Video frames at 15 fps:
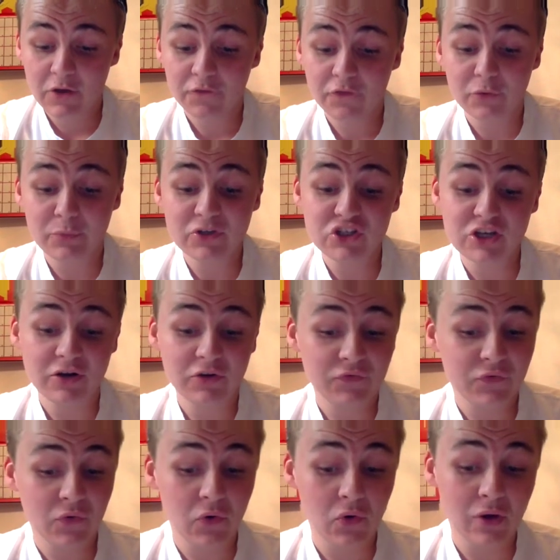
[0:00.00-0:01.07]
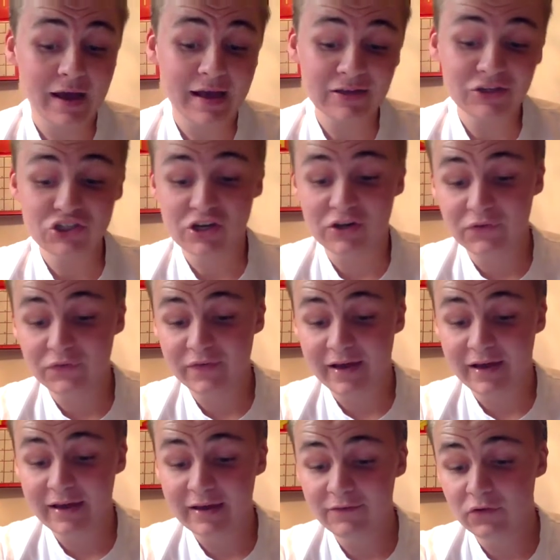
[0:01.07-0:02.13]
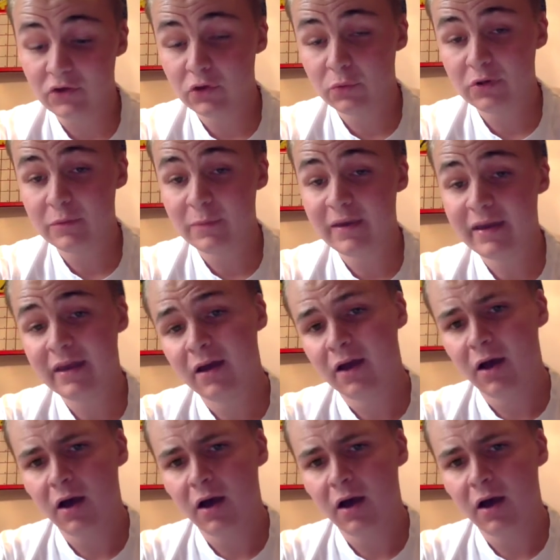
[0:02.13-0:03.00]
from Channel 4 and Channel 5, who would it be?